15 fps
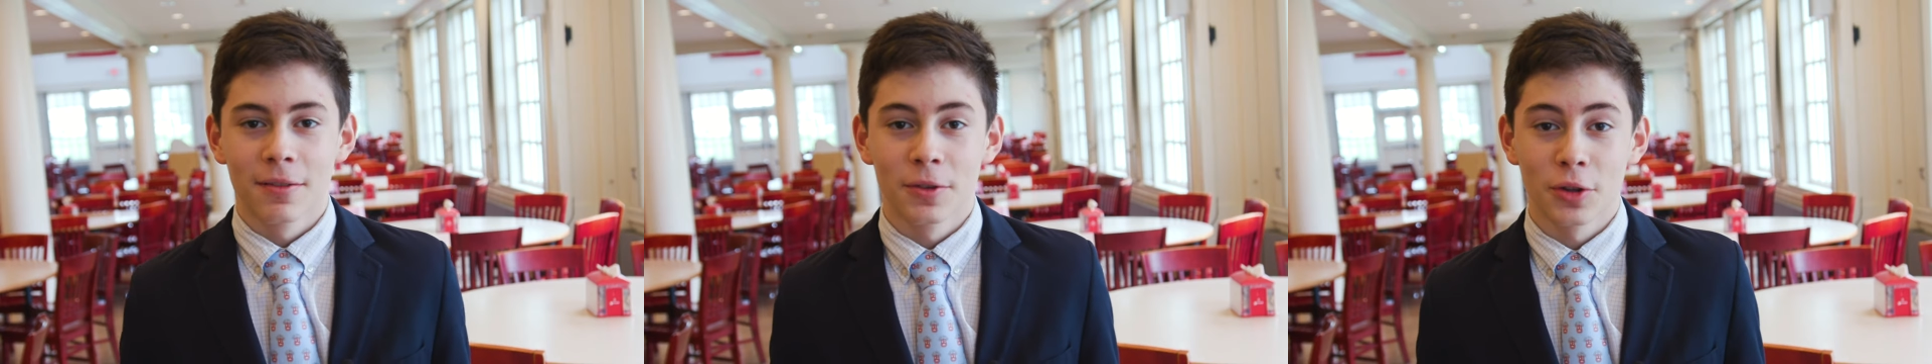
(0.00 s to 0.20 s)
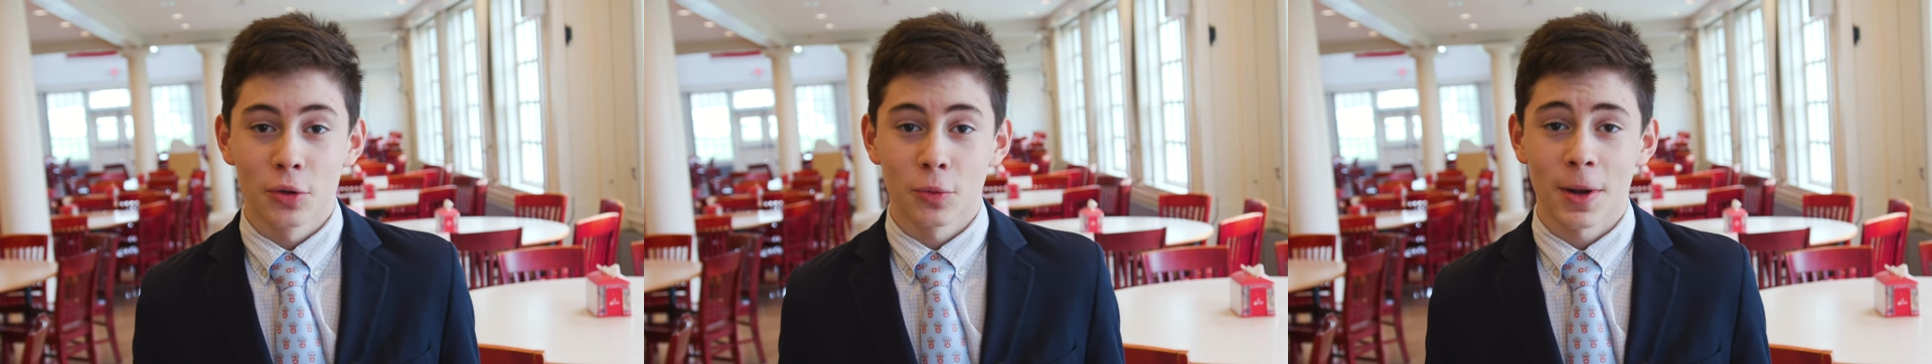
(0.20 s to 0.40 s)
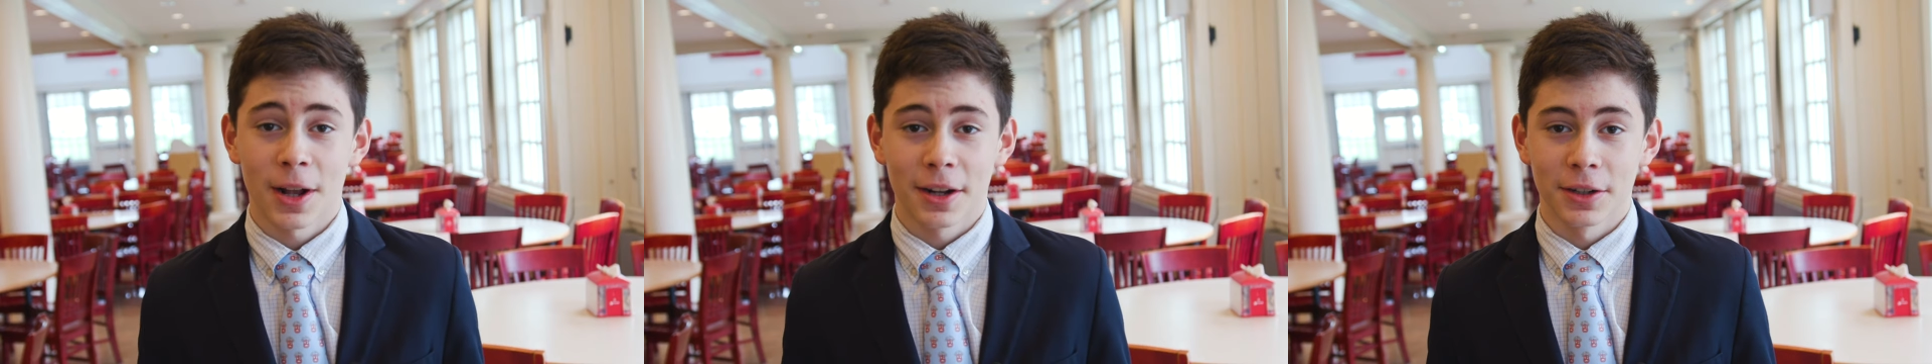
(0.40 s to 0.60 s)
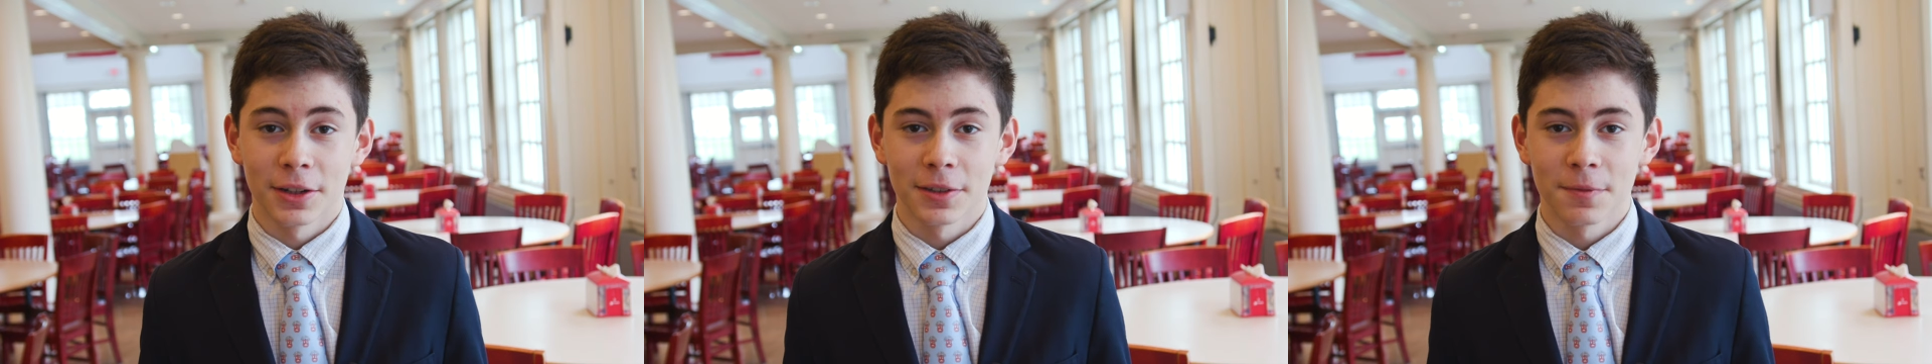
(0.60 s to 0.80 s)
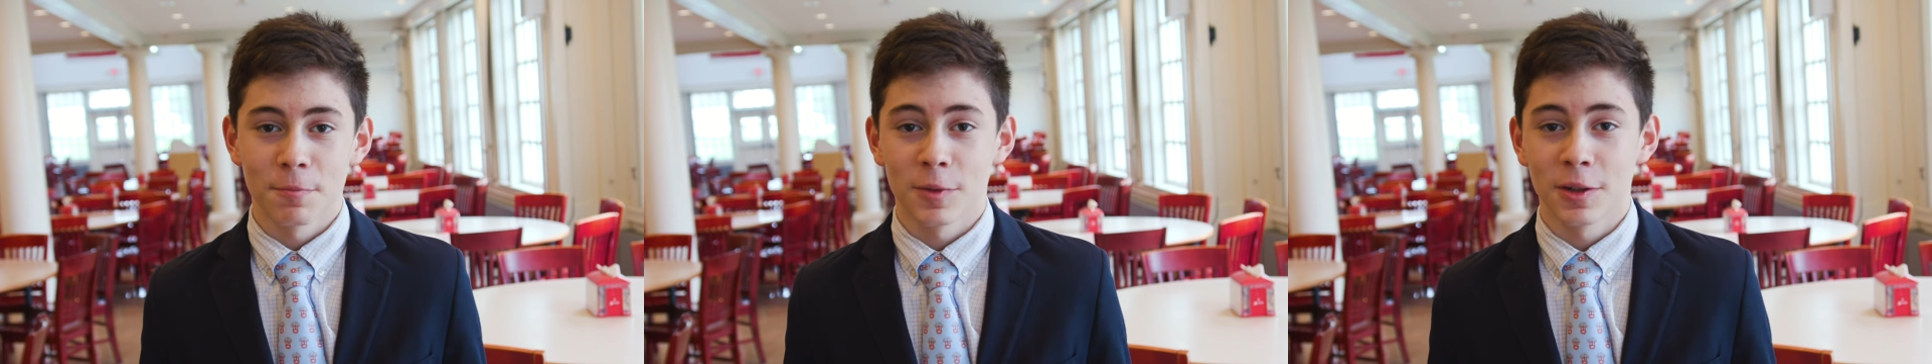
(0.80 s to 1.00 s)
For the
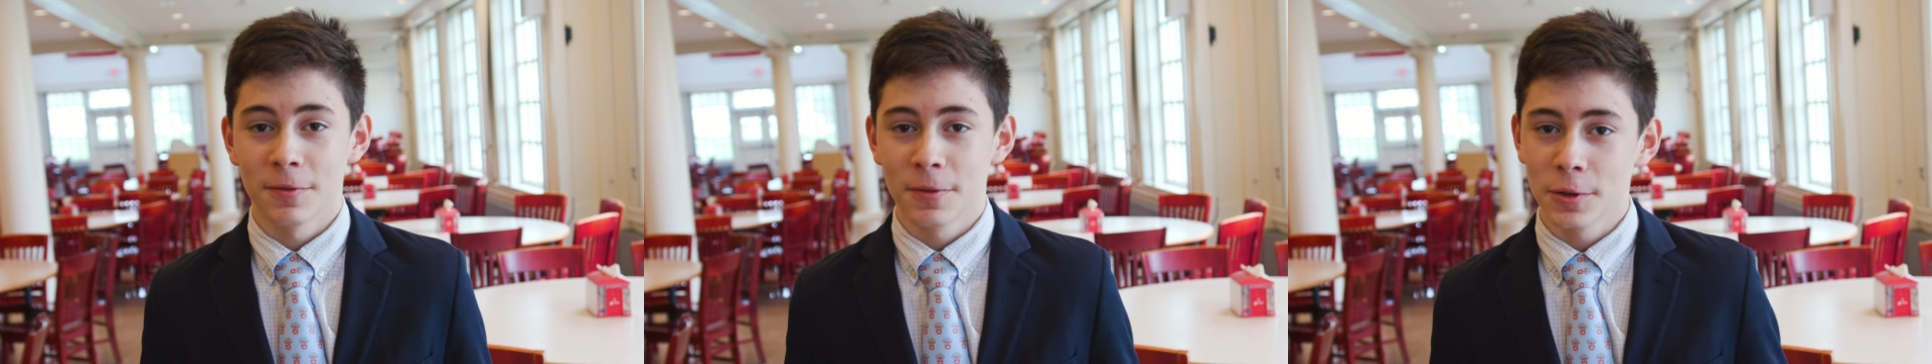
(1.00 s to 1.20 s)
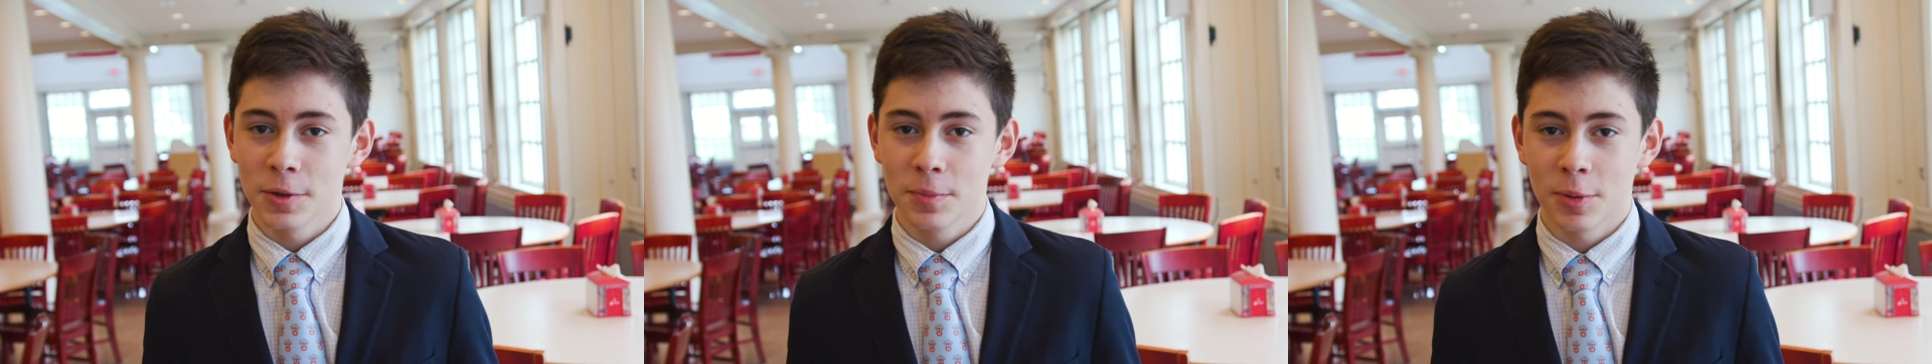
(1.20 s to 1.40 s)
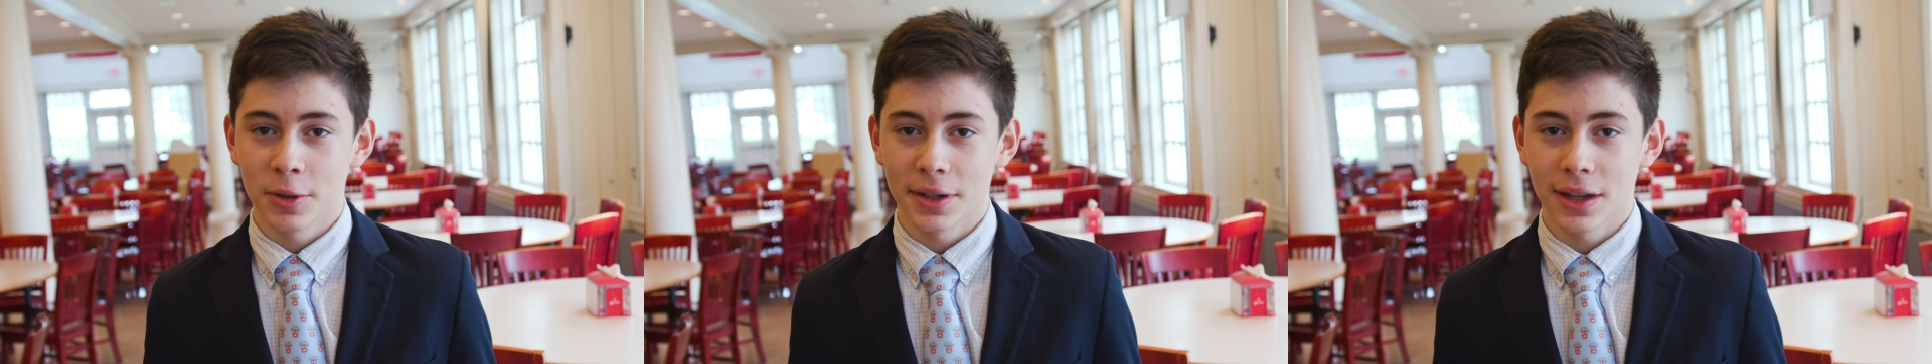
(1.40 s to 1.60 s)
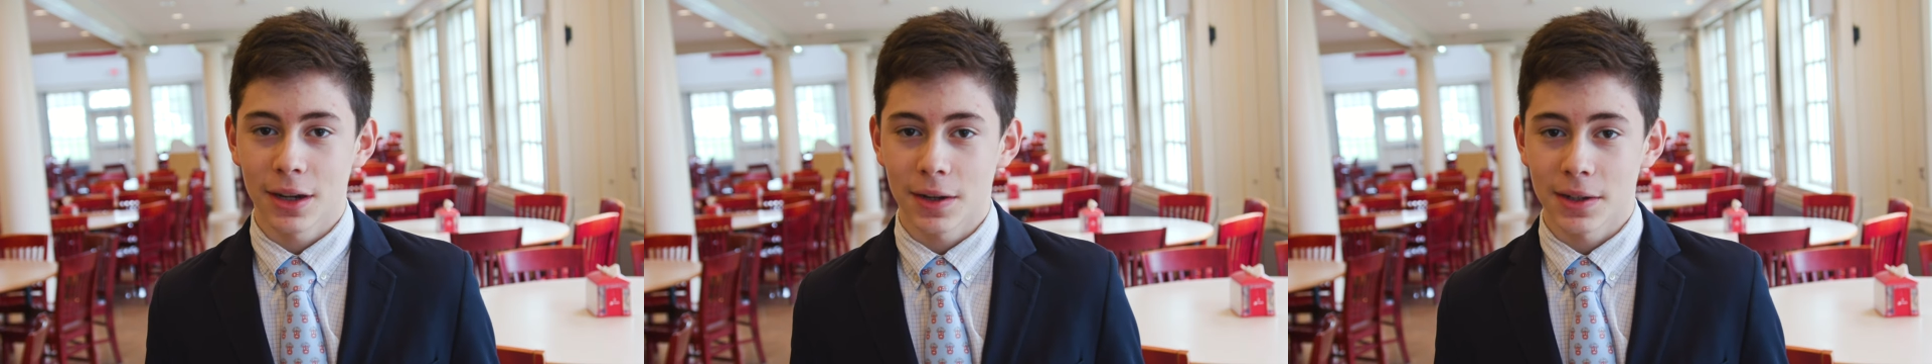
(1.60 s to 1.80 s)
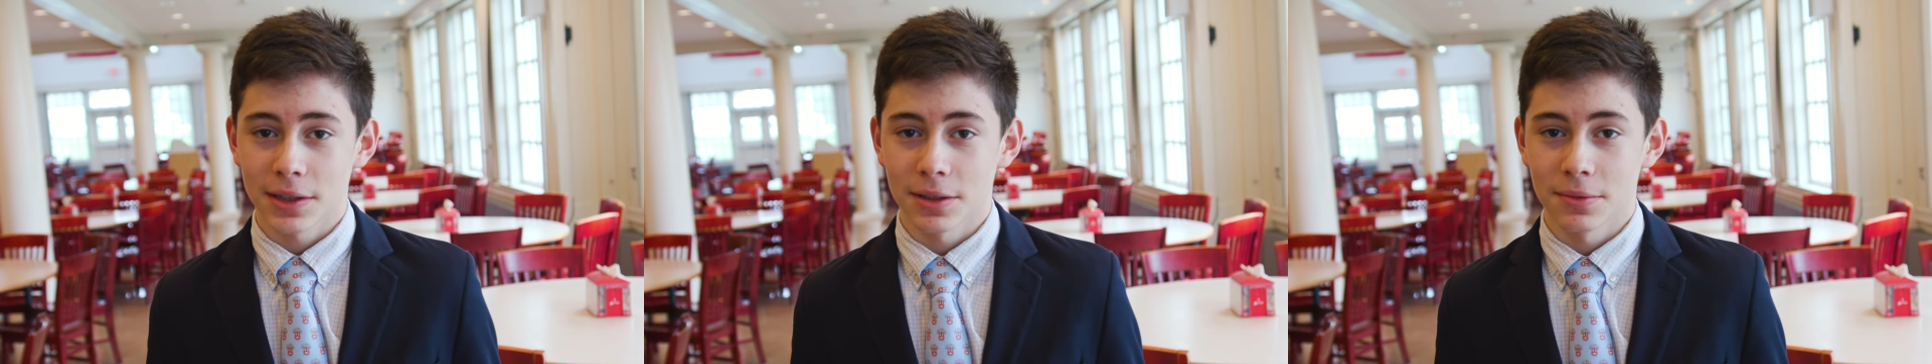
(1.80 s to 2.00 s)
record, the food's pretty
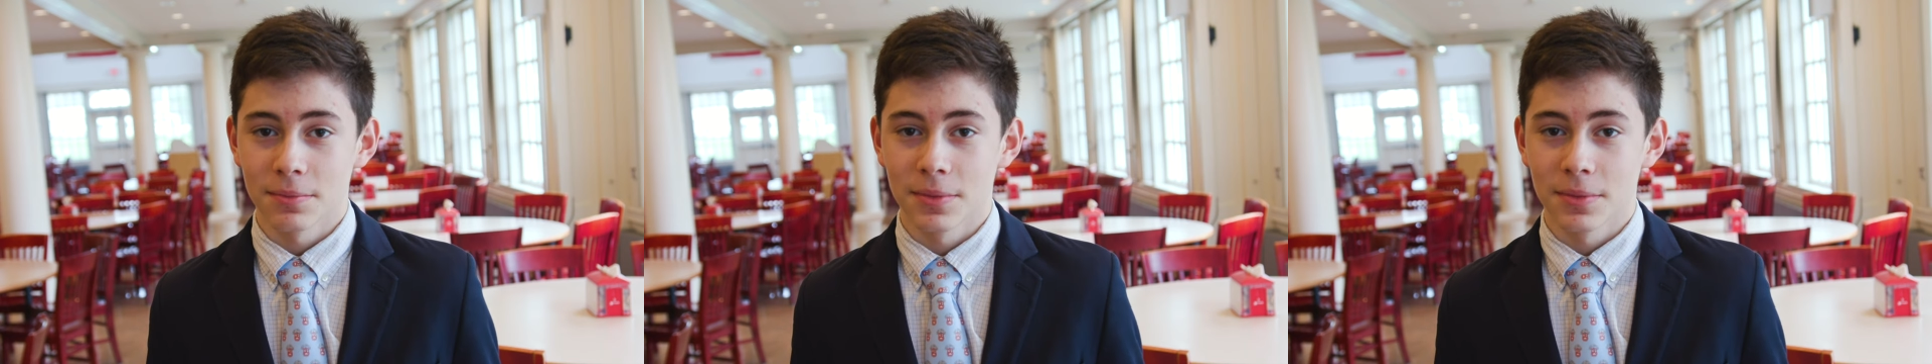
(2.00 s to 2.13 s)
awesome,